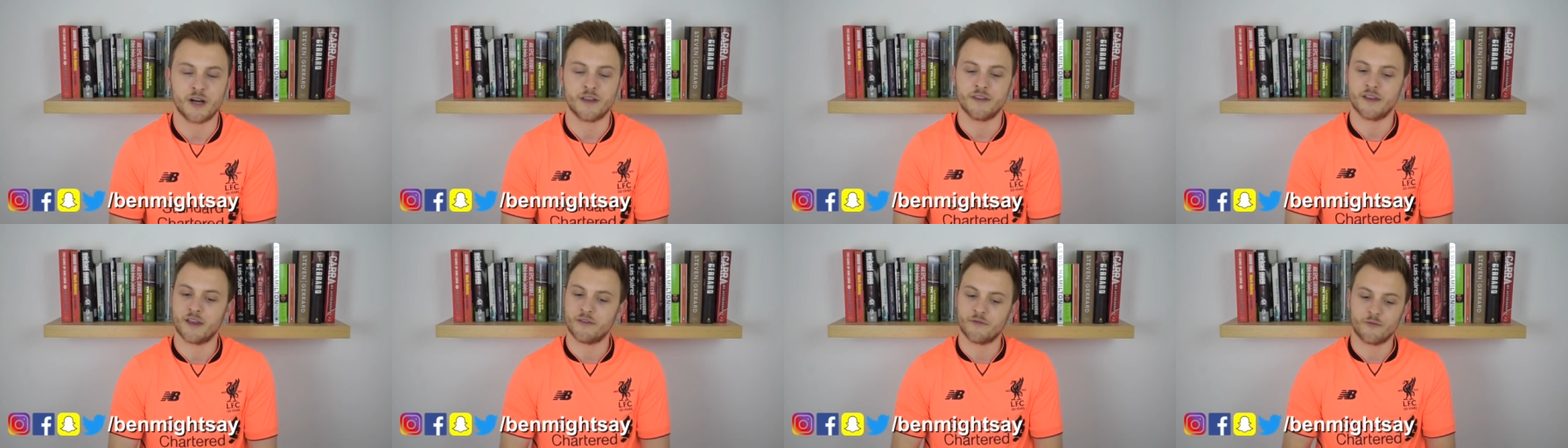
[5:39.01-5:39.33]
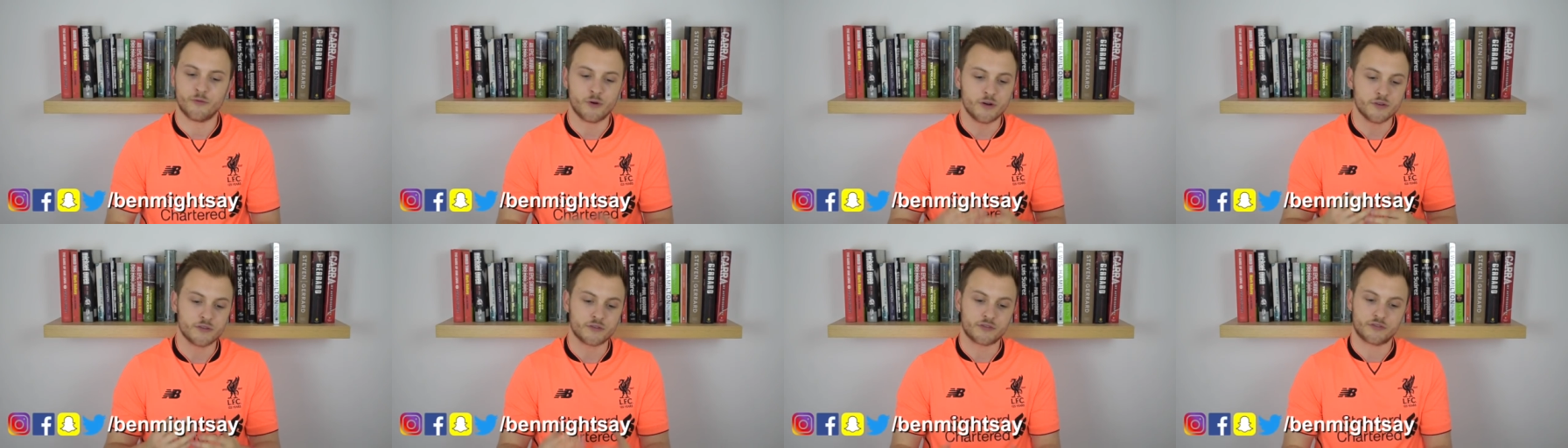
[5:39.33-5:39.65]
And then
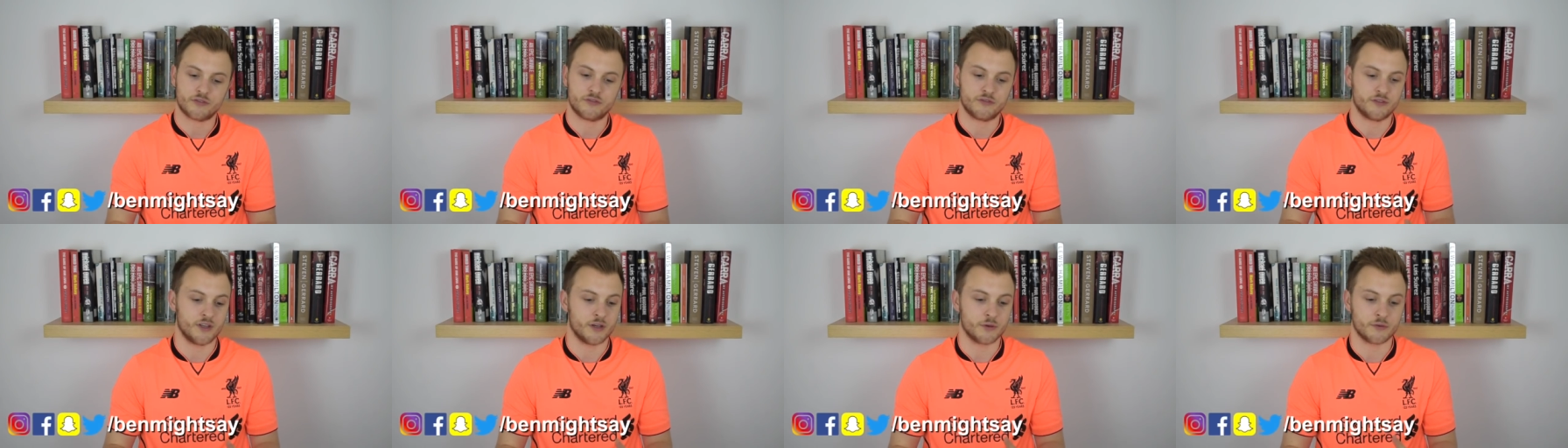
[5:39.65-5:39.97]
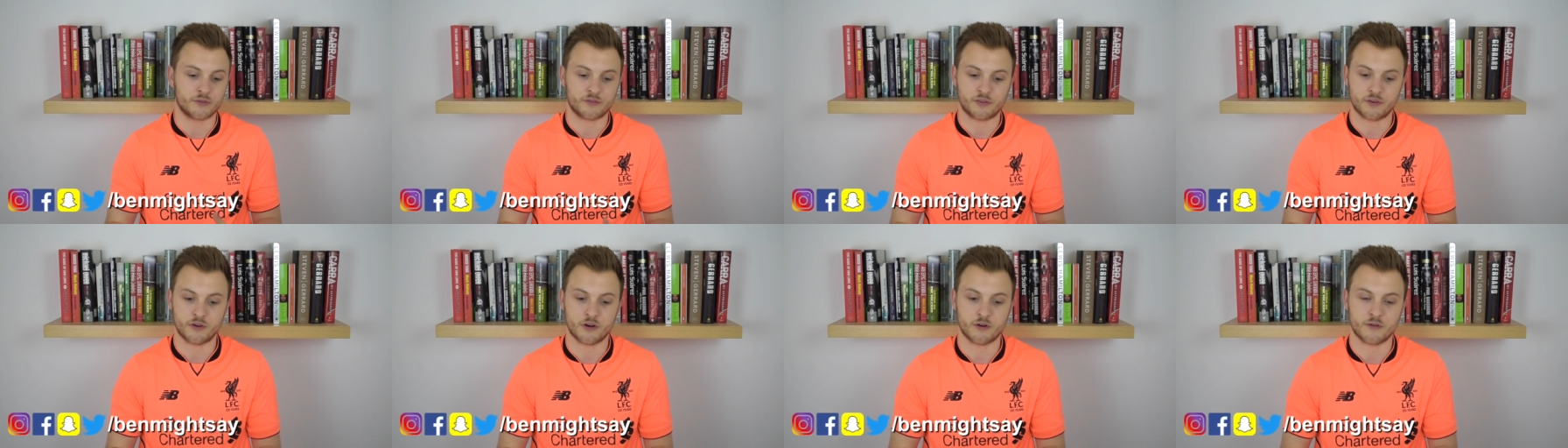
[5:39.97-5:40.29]
once
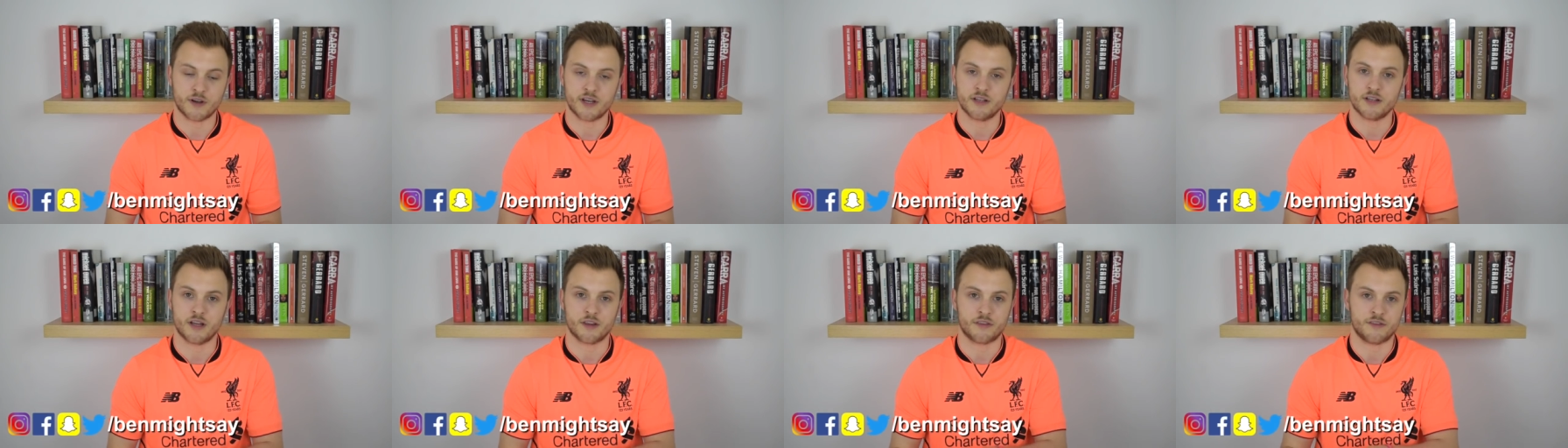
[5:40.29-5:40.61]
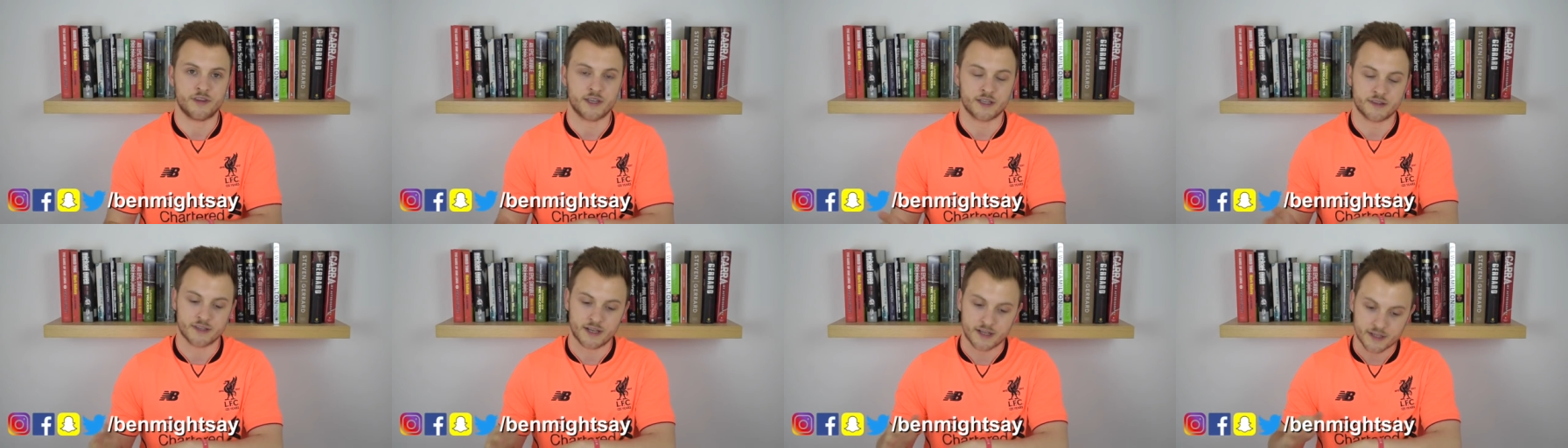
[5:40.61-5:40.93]
those two are in, I
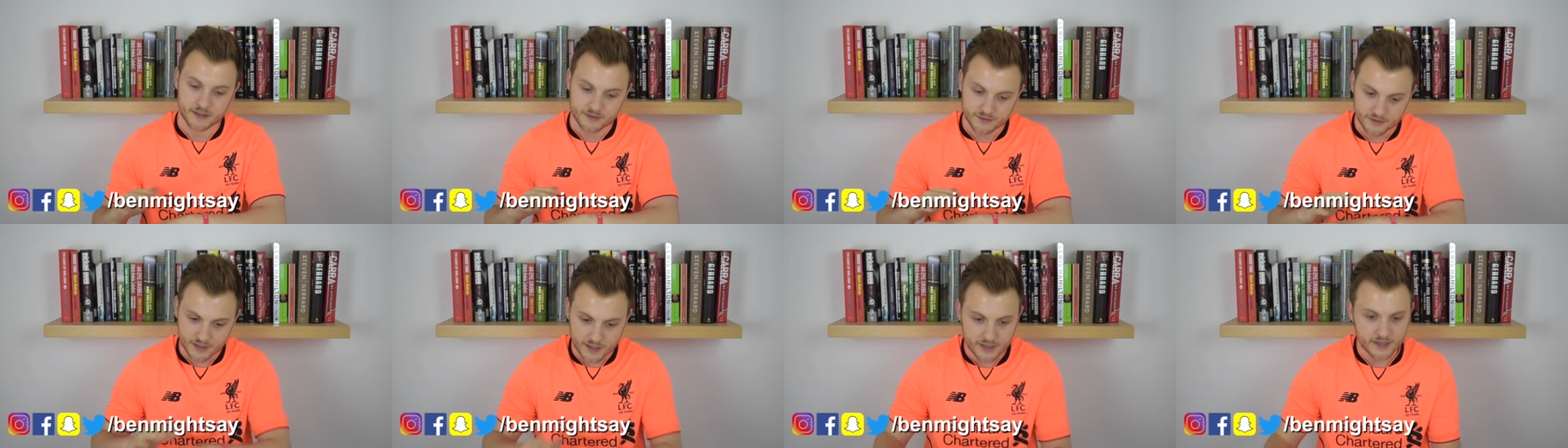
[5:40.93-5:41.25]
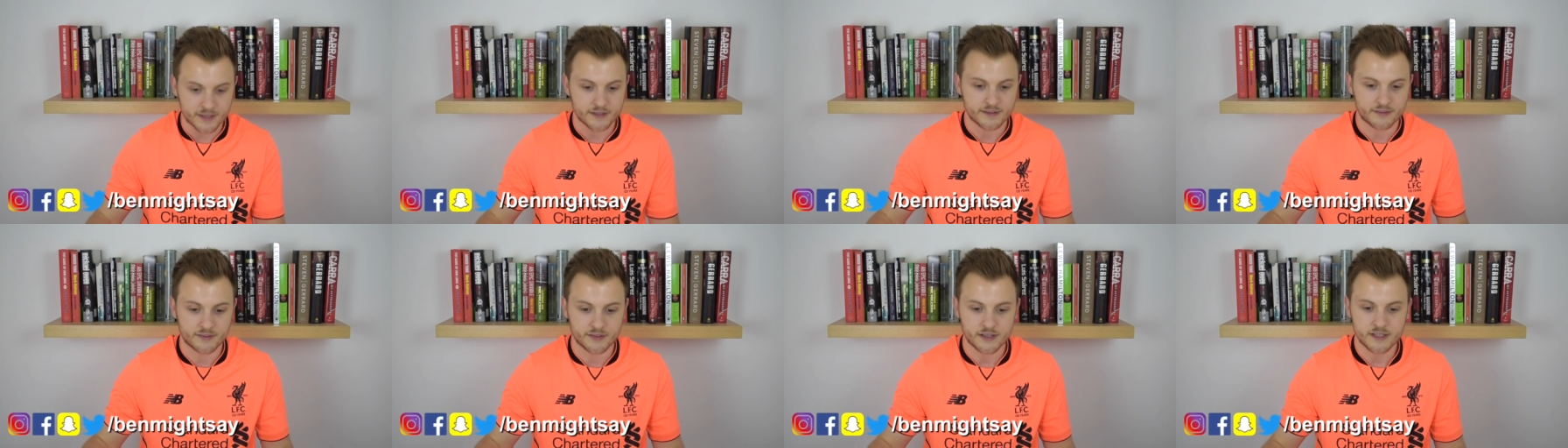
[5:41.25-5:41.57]
think that is
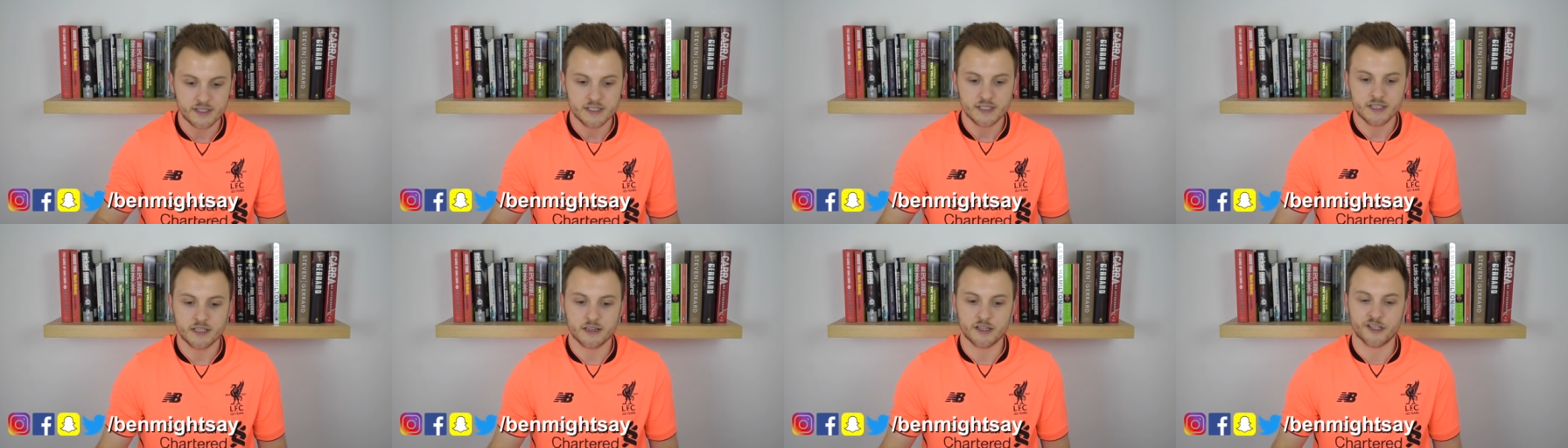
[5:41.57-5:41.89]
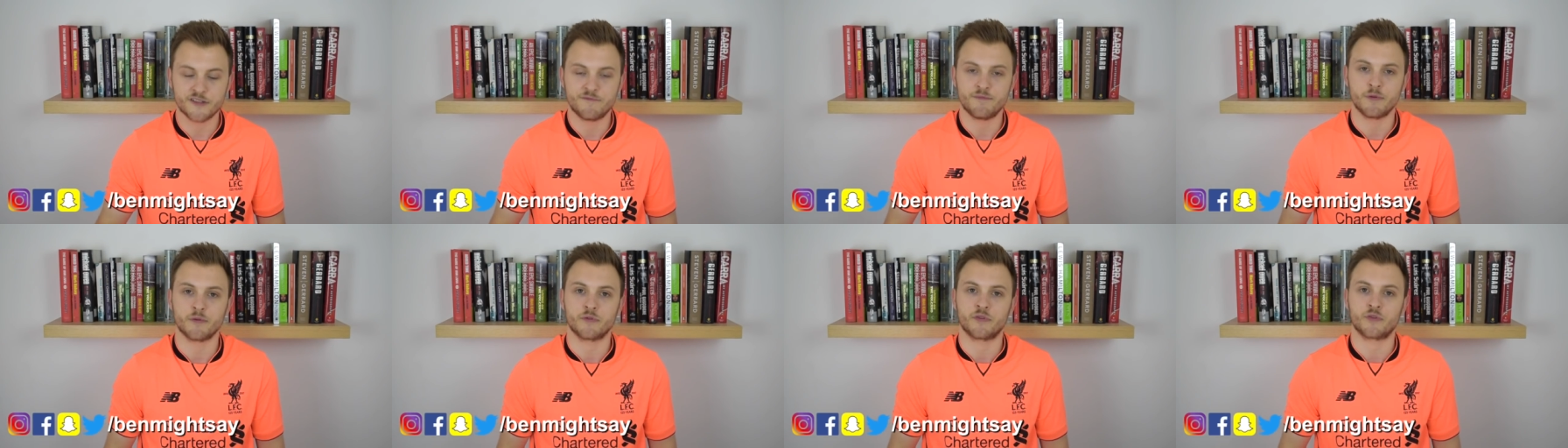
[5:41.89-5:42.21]
it.
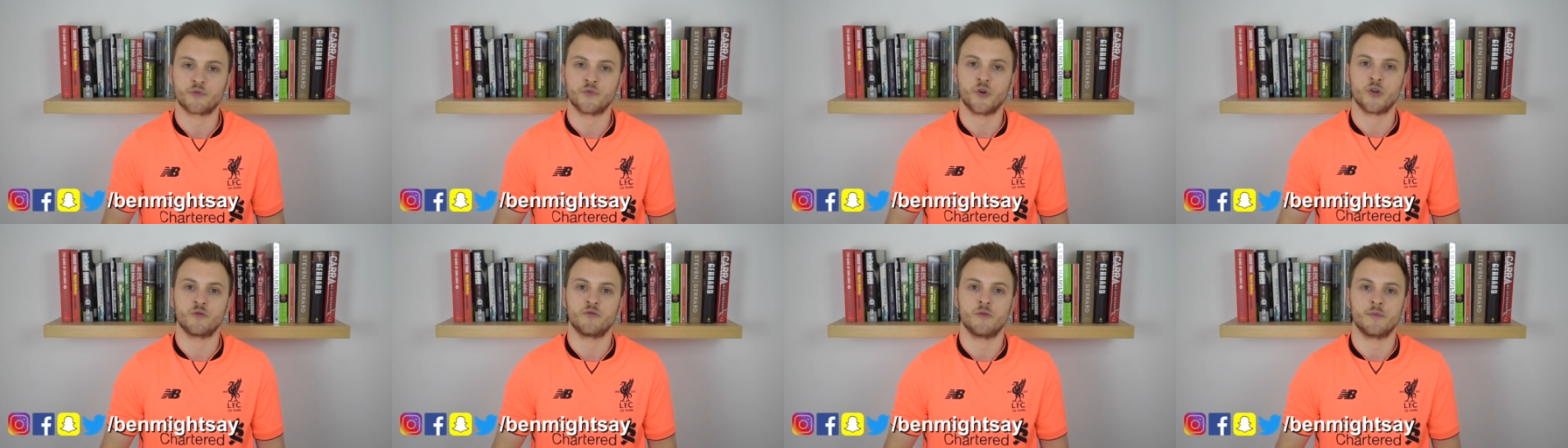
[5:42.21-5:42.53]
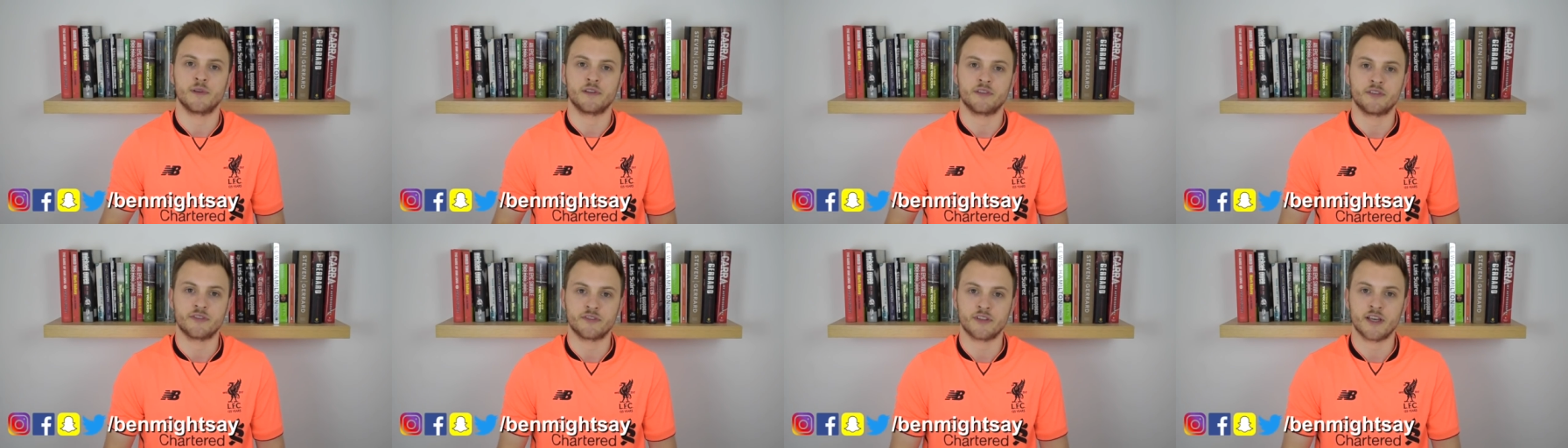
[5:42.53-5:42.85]
Liverpool's squad will
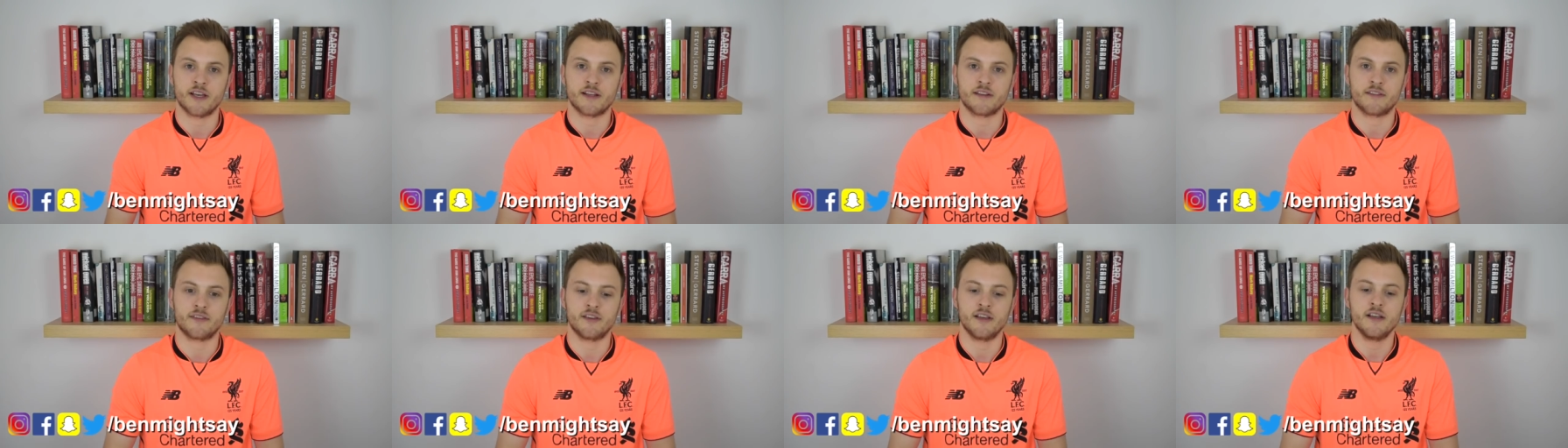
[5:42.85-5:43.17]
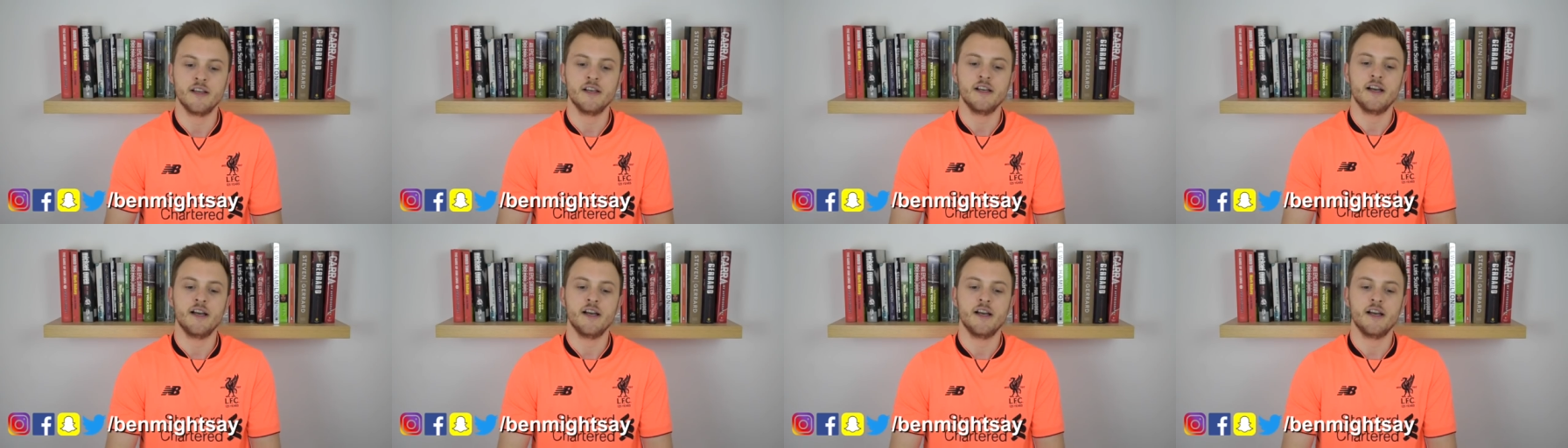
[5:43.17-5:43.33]
be set,